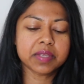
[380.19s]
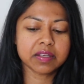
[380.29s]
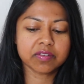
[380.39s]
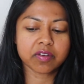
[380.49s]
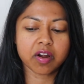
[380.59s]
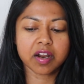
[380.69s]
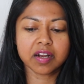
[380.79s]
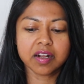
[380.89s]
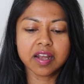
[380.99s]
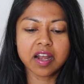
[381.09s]
Because
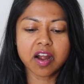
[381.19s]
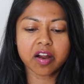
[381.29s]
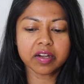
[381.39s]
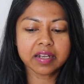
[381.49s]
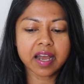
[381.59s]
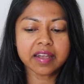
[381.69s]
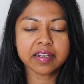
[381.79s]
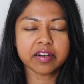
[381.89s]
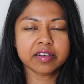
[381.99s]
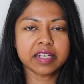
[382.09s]
our, our gut
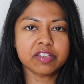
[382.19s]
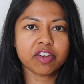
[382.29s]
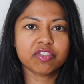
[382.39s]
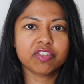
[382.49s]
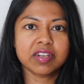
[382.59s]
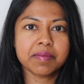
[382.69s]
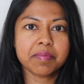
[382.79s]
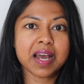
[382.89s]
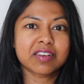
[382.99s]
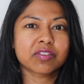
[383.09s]
and our digestion
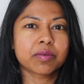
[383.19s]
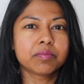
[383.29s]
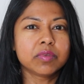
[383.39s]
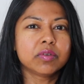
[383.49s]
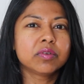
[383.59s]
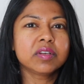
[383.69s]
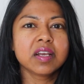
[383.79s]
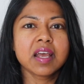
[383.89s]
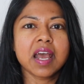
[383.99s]
impacts our mood.